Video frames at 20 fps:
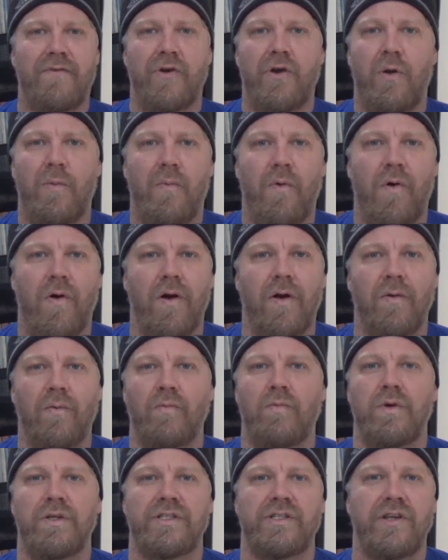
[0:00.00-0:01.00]
More
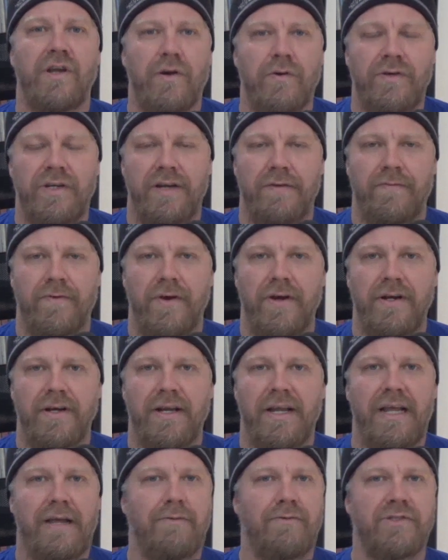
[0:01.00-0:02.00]
was no different.
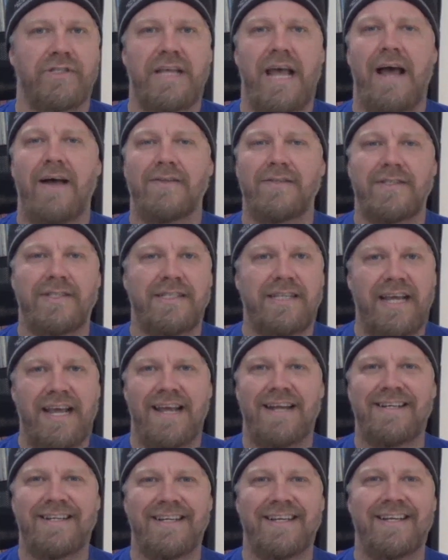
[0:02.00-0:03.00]
It was
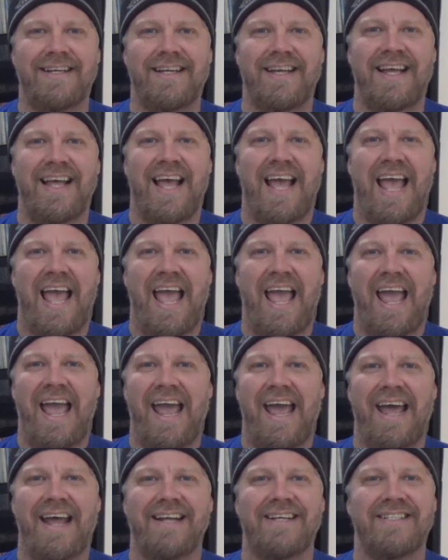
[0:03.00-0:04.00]
outstanding.
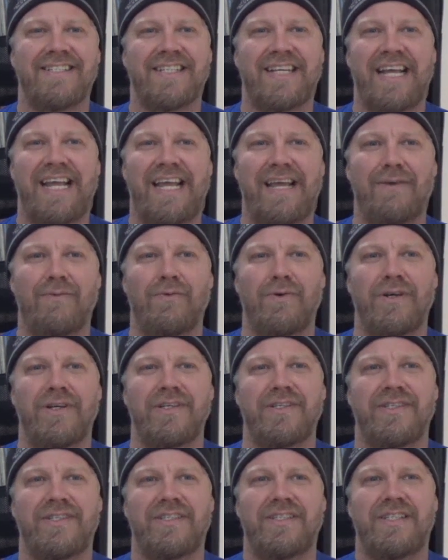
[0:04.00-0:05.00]
And it
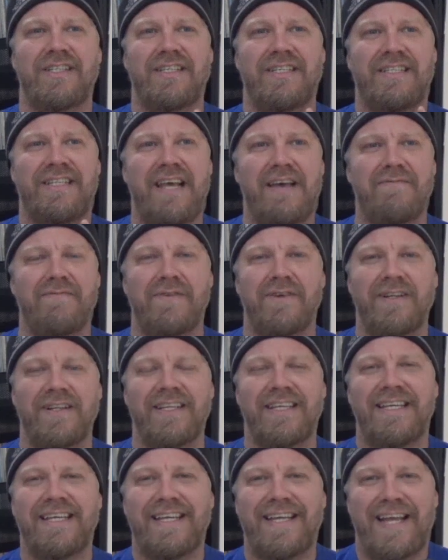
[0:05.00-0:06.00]
was
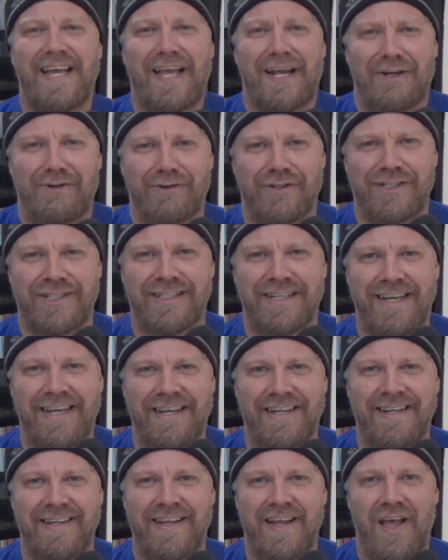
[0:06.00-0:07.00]
definitely
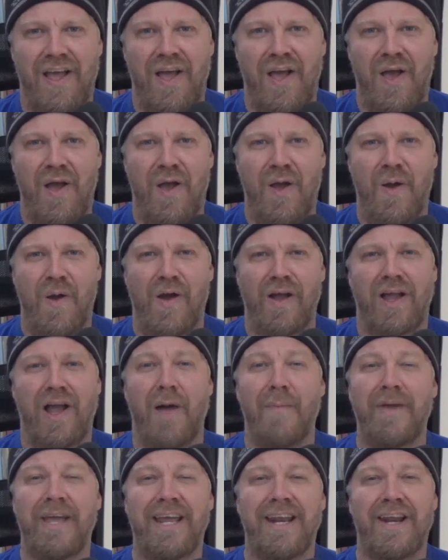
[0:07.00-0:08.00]
interesting.
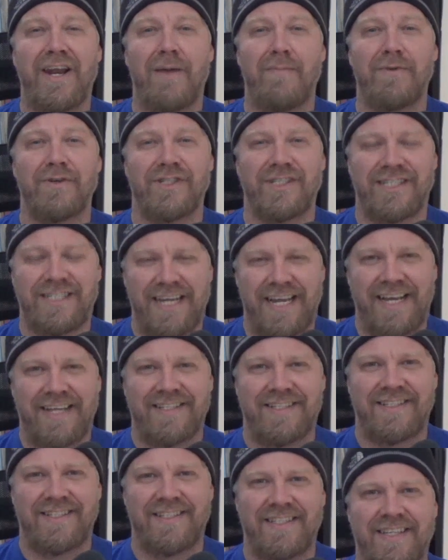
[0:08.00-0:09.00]
Coming in at number 6